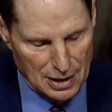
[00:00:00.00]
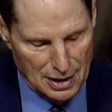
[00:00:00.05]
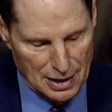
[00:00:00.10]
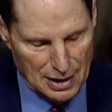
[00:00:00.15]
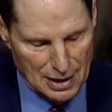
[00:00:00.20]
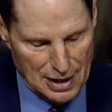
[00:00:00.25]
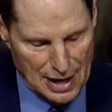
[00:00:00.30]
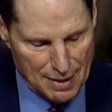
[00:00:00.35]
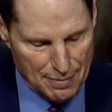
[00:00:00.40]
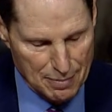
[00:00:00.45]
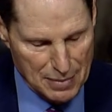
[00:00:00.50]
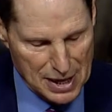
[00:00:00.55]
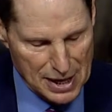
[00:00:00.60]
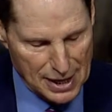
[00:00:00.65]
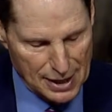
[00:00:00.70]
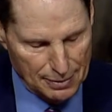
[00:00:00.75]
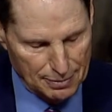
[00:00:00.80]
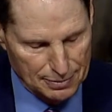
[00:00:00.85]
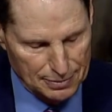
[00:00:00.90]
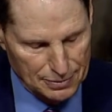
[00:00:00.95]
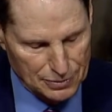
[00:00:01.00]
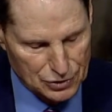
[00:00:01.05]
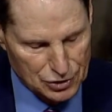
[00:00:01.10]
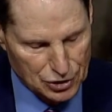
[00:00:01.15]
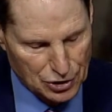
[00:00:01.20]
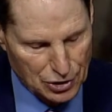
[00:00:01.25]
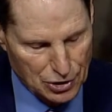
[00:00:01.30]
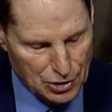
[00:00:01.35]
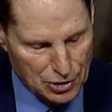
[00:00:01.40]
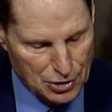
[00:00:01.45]
Let me
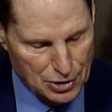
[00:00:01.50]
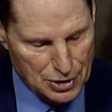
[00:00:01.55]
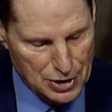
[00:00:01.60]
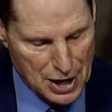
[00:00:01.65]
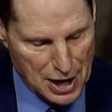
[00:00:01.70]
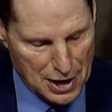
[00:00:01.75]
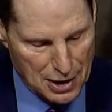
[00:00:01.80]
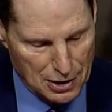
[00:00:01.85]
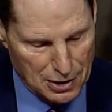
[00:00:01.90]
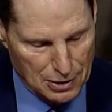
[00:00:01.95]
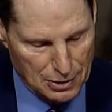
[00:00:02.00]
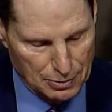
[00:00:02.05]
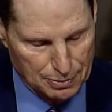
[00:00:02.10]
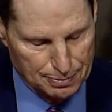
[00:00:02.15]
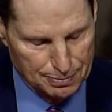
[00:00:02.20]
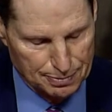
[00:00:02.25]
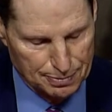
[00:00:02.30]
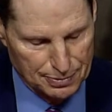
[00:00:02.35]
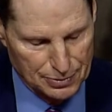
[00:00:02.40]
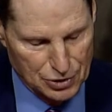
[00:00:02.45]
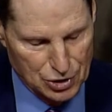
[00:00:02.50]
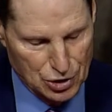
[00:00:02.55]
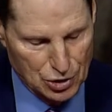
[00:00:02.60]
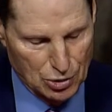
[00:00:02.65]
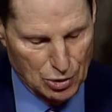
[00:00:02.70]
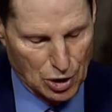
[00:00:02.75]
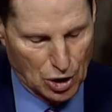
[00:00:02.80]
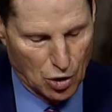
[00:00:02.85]
turn now to a